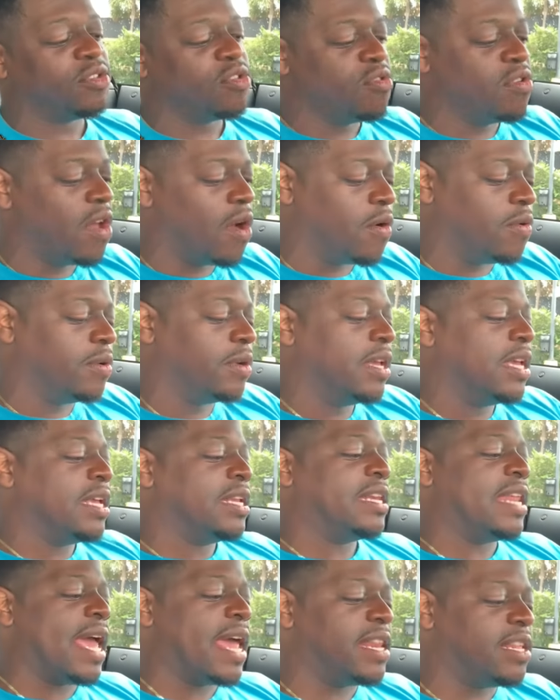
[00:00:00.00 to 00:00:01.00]
You know,
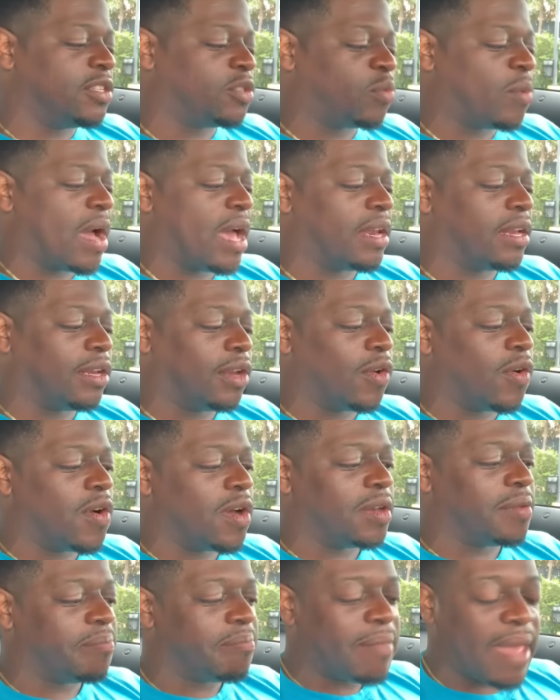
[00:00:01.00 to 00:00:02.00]
that is why the
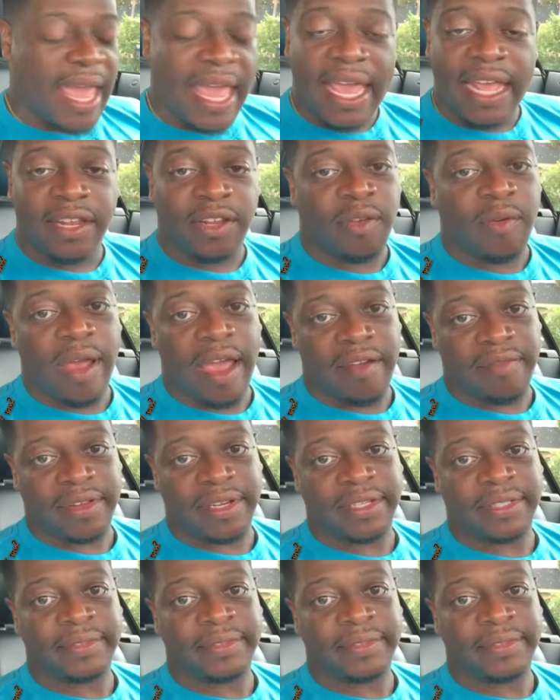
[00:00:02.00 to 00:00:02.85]
Lord made gravity.